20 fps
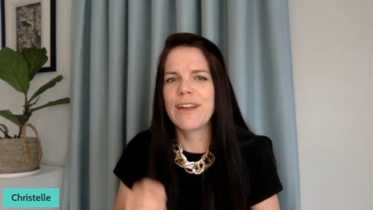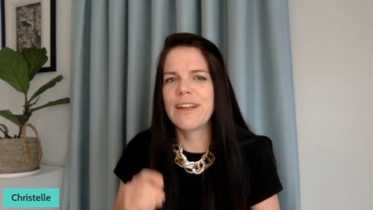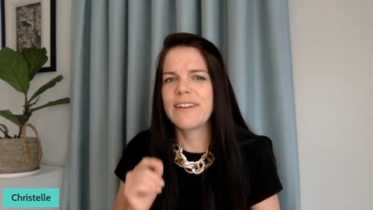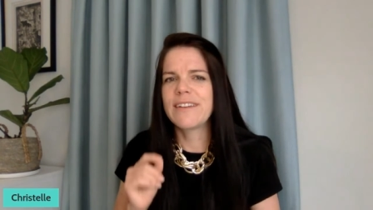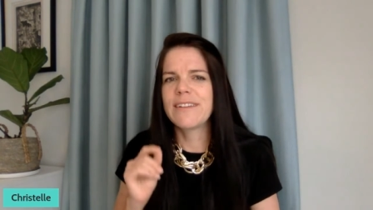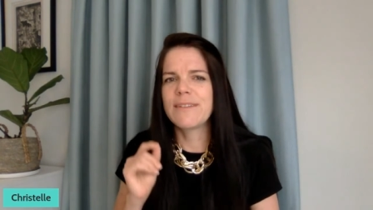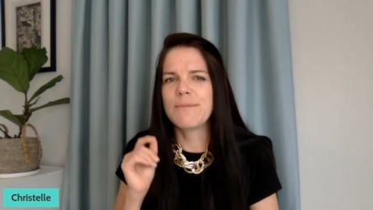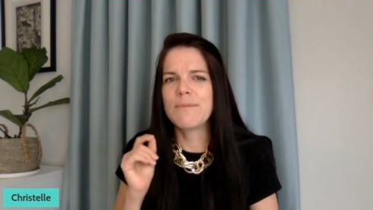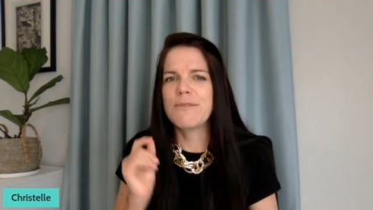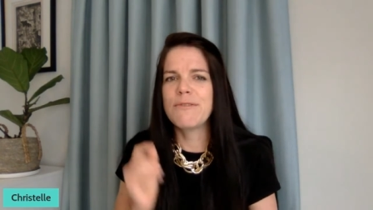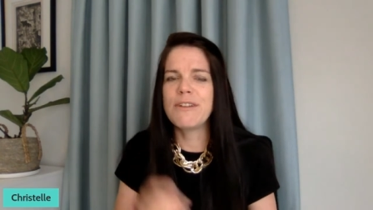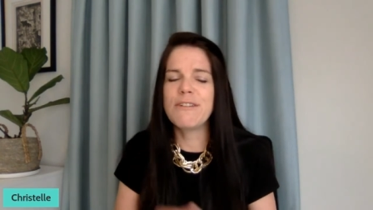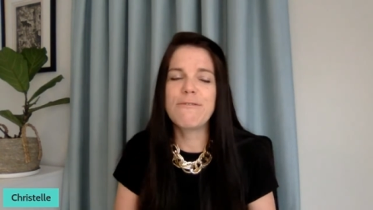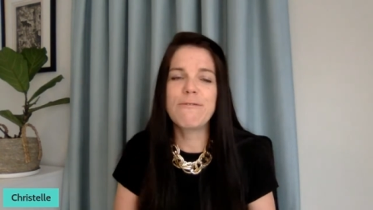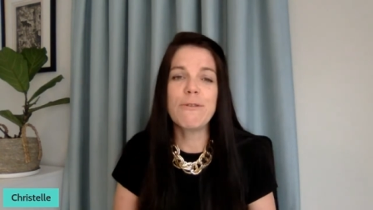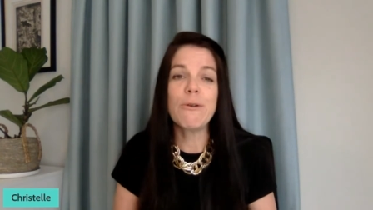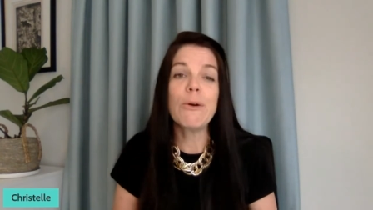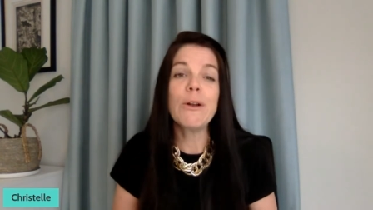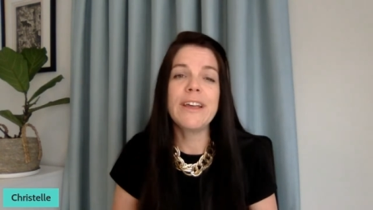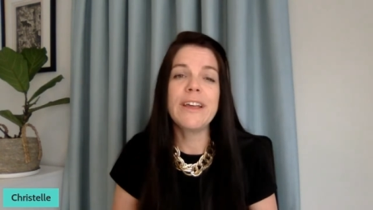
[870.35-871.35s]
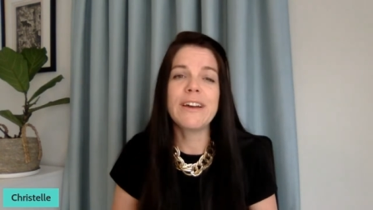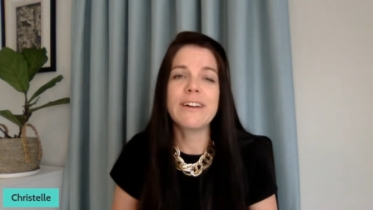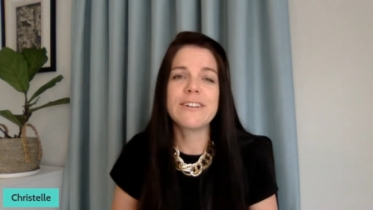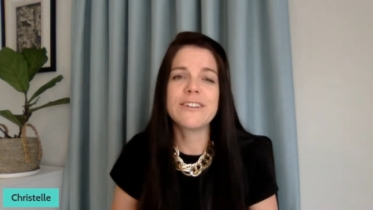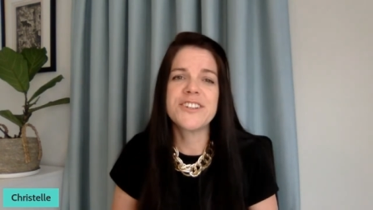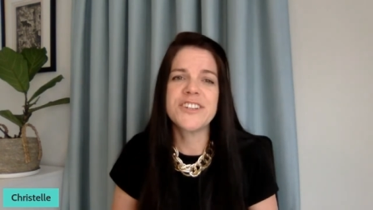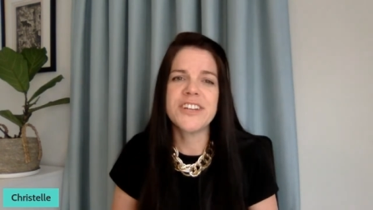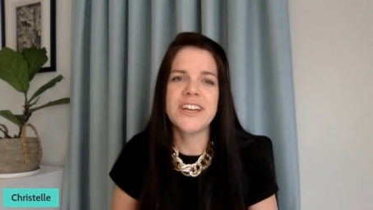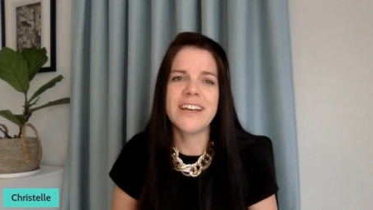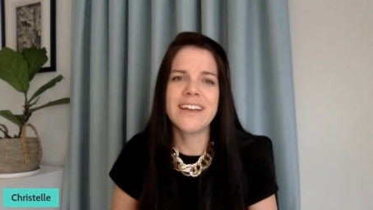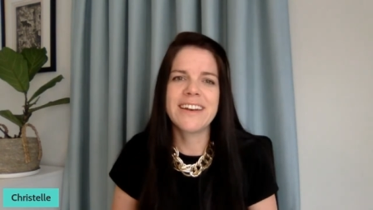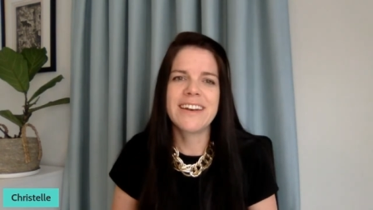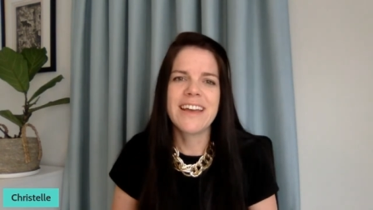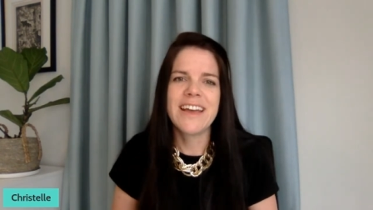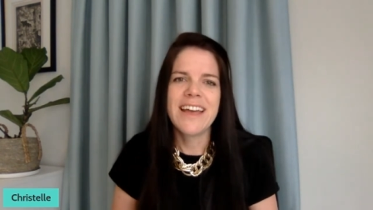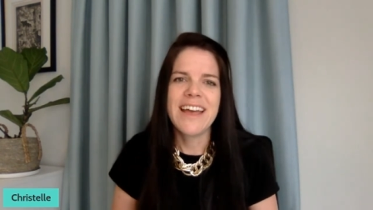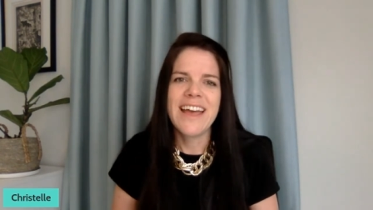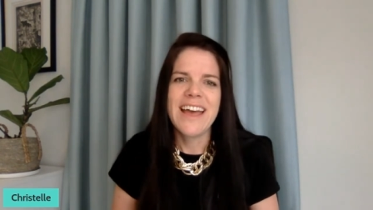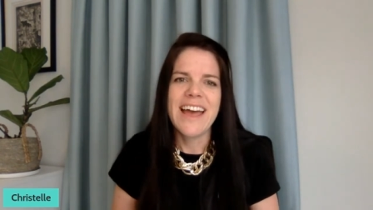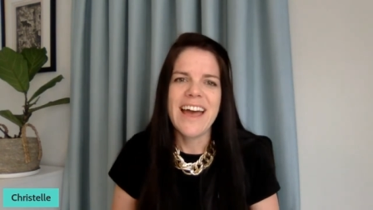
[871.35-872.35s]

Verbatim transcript: that Marie Forleo shared.